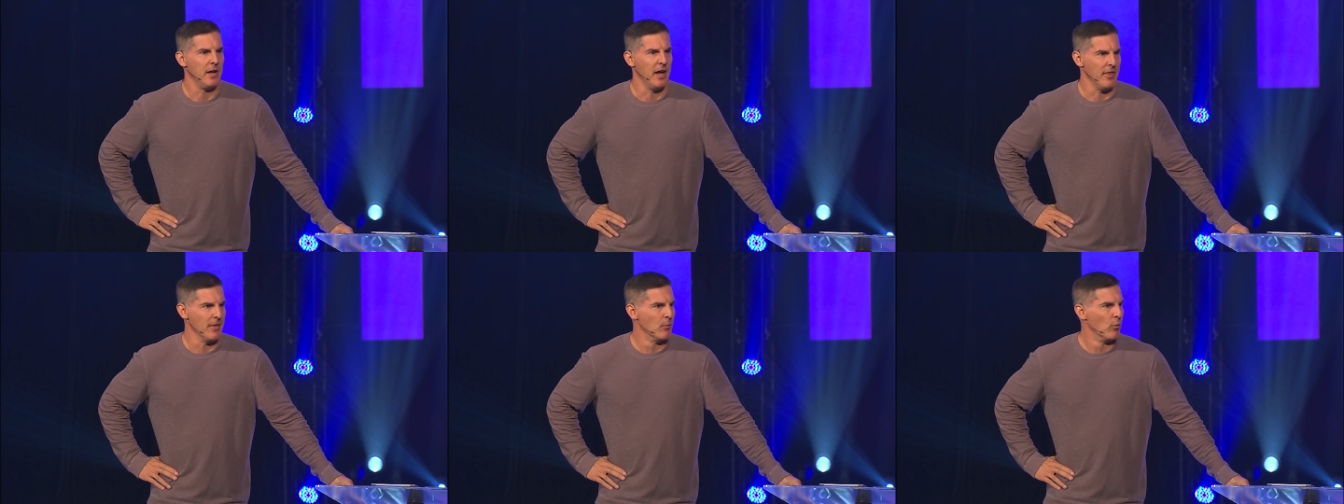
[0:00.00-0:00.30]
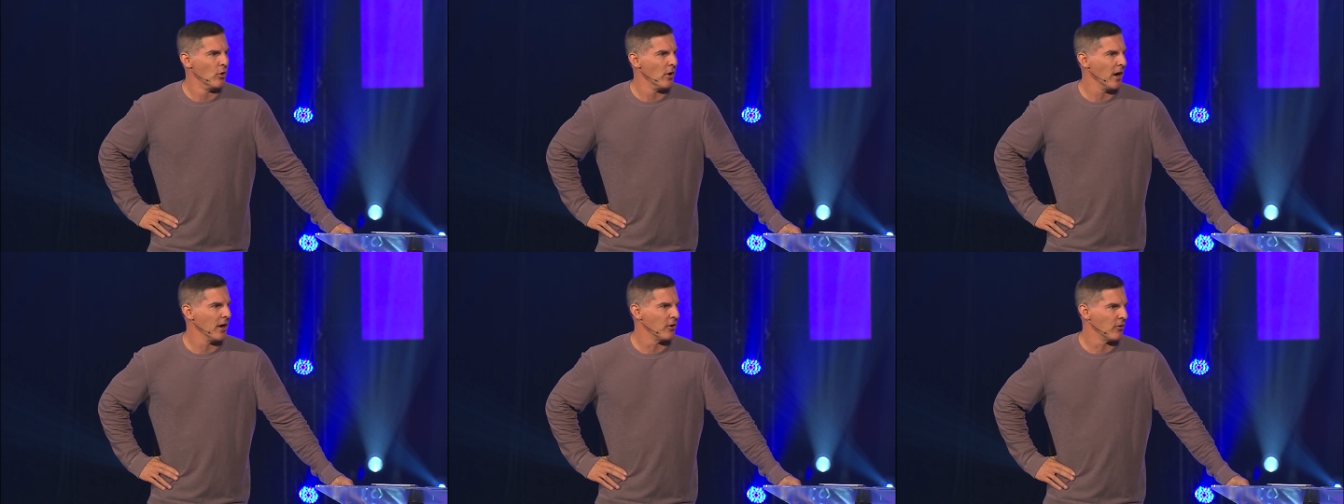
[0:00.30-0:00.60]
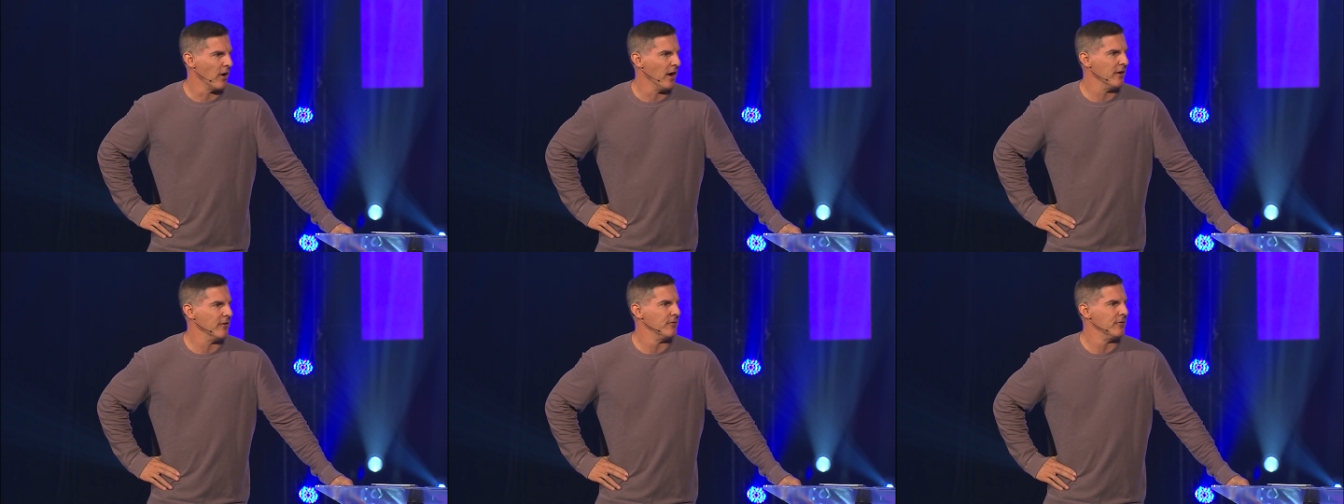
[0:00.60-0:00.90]
And the more I
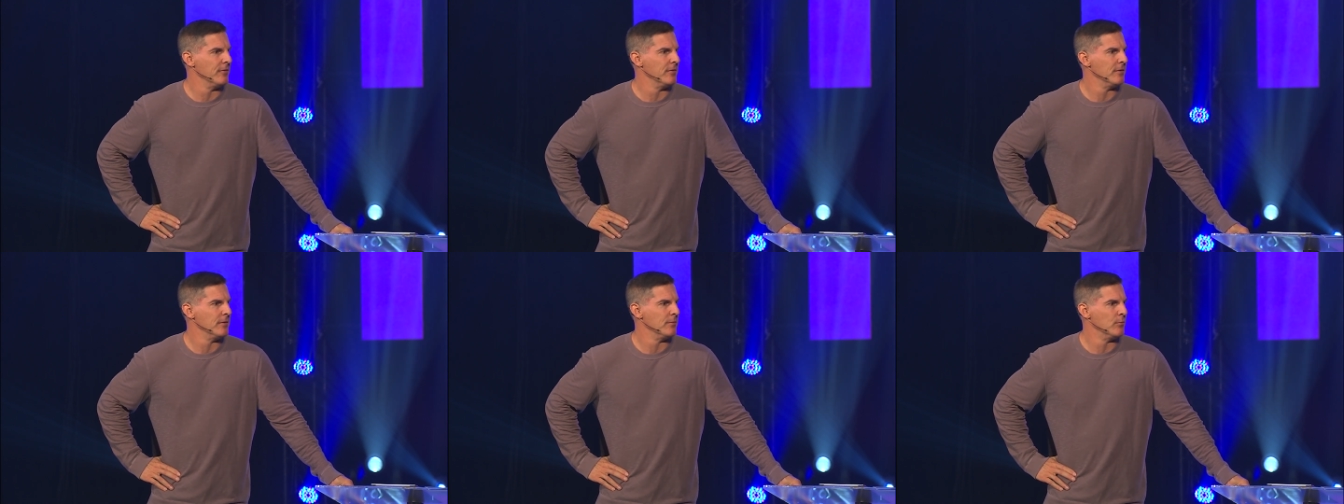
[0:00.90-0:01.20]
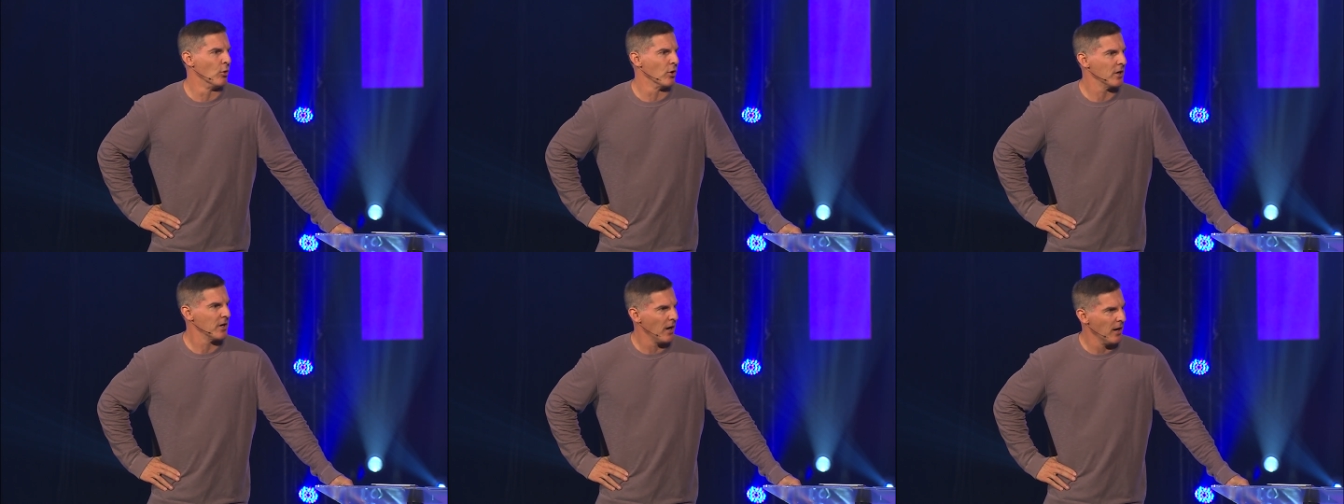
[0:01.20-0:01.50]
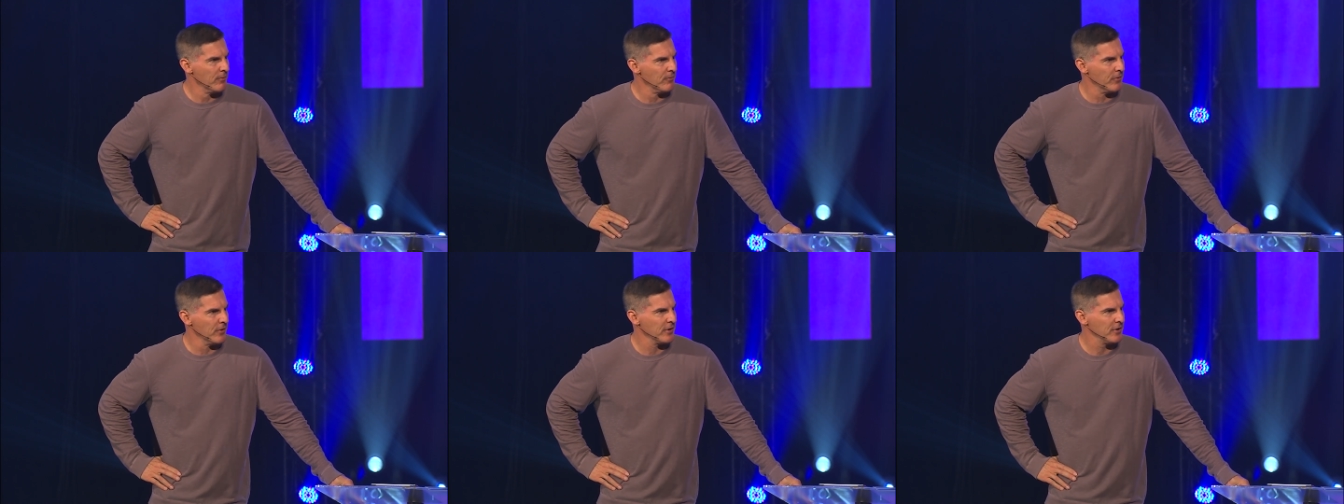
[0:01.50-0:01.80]
crave more
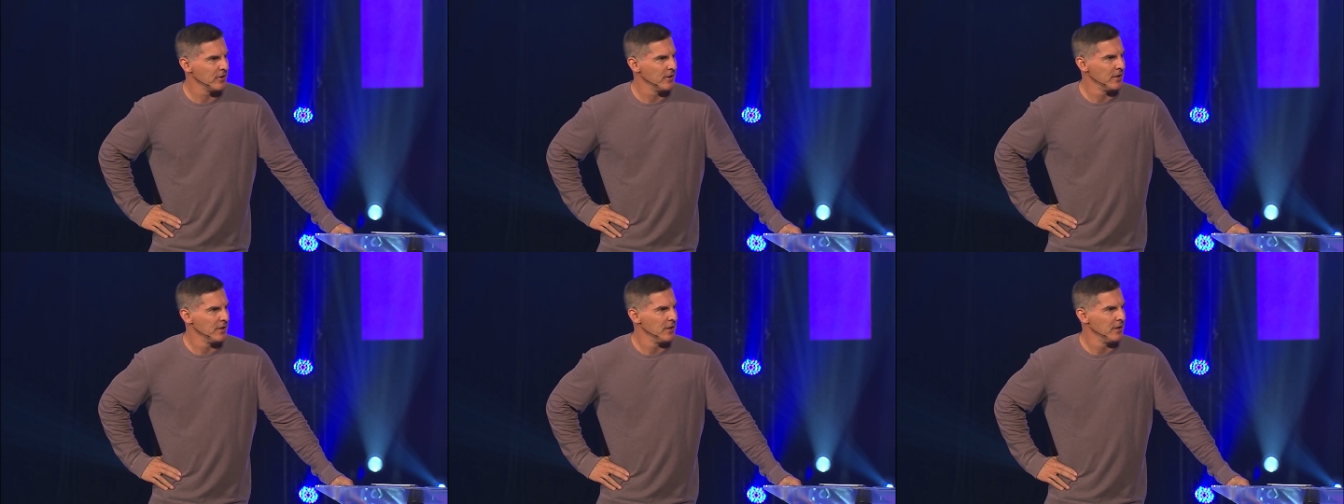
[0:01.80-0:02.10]
comfort,